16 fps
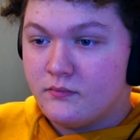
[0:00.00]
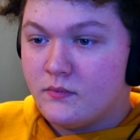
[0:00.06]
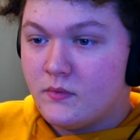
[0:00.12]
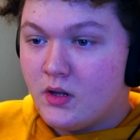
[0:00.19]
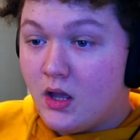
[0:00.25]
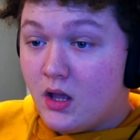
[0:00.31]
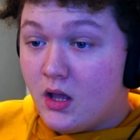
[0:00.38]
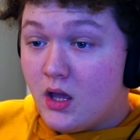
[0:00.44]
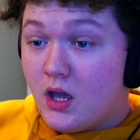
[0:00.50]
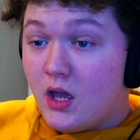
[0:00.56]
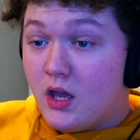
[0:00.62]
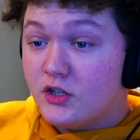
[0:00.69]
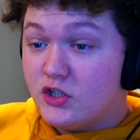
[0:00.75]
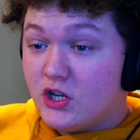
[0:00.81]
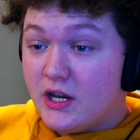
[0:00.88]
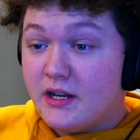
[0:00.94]

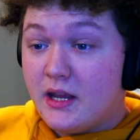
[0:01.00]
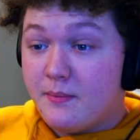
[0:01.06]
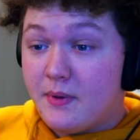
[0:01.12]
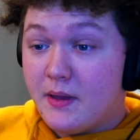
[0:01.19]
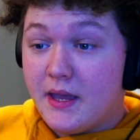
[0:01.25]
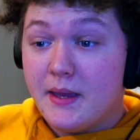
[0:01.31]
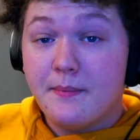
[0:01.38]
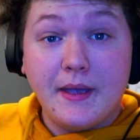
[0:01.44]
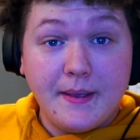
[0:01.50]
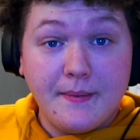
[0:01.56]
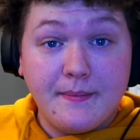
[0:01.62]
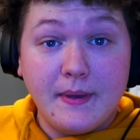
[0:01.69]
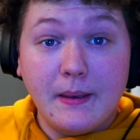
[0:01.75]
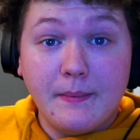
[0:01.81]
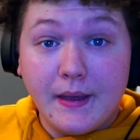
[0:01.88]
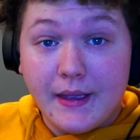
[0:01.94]
GDP
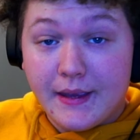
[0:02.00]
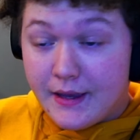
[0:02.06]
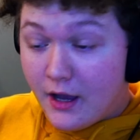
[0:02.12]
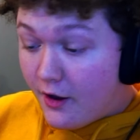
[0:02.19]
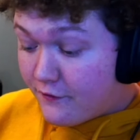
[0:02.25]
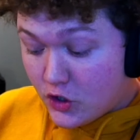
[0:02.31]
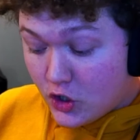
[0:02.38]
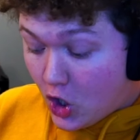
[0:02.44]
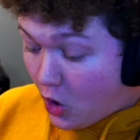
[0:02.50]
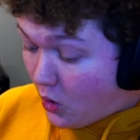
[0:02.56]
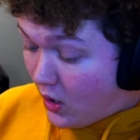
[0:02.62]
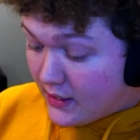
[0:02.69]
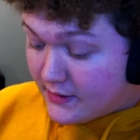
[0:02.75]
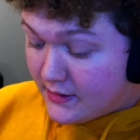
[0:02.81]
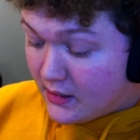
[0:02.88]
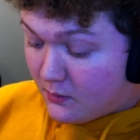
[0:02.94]
PPP, I have no
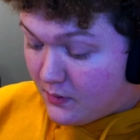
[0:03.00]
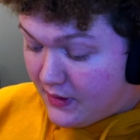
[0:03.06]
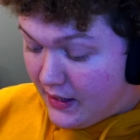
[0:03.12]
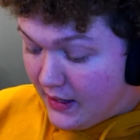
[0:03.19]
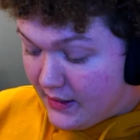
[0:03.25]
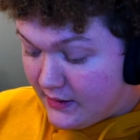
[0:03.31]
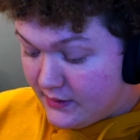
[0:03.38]
idea what that is.